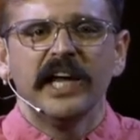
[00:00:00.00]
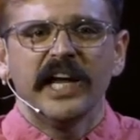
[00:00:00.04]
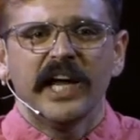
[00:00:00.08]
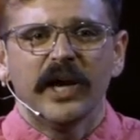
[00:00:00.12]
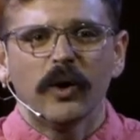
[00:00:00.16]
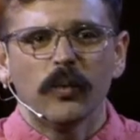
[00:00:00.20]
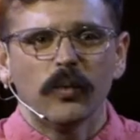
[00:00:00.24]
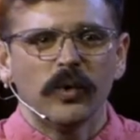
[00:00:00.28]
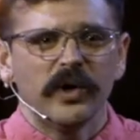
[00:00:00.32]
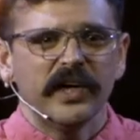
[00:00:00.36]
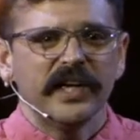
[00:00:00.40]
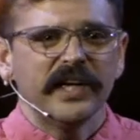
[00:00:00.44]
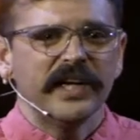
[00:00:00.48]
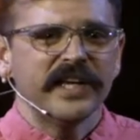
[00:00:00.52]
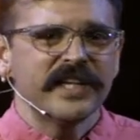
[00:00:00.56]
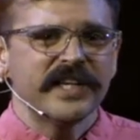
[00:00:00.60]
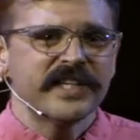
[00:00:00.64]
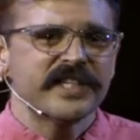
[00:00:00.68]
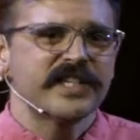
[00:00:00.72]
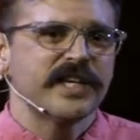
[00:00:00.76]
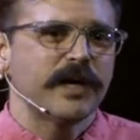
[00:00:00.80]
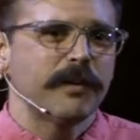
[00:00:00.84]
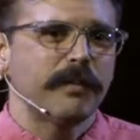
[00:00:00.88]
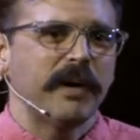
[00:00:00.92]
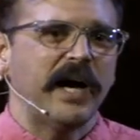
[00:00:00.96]
And what
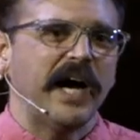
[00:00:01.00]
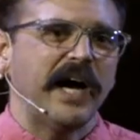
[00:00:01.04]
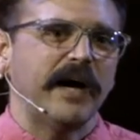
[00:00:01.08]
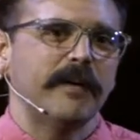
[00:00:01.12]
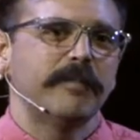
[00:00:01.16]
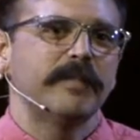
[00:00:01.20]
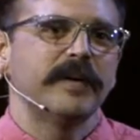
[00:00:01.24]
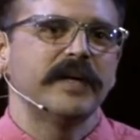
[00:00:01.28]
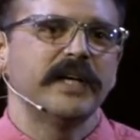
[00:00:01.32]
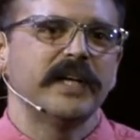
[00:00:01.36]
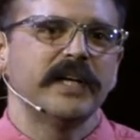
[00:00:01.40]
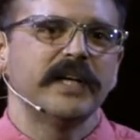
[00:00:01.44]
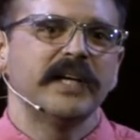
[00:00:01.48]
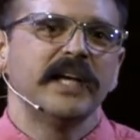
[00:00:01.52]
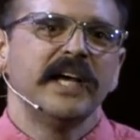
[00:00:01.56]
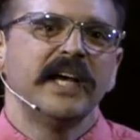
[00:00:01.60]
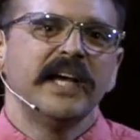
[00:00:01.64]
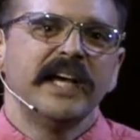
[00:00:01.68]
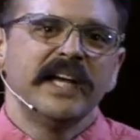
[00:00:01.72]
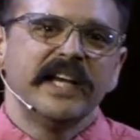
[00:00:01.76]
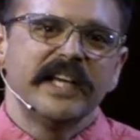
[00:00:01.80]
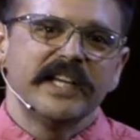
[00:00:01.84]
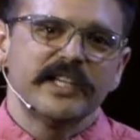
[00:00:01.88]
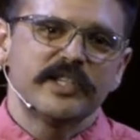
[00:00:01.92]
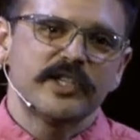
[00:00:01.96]
ends up happening
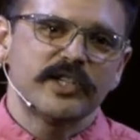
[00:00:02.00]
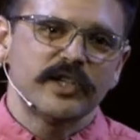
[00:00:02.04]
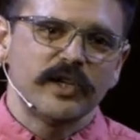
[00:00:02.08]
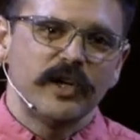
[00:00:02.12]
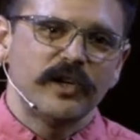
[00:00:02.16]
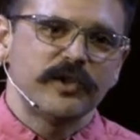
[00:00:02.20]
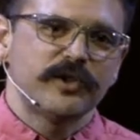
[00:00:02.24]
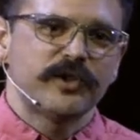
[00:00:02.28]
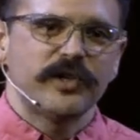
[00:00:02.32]
is Saul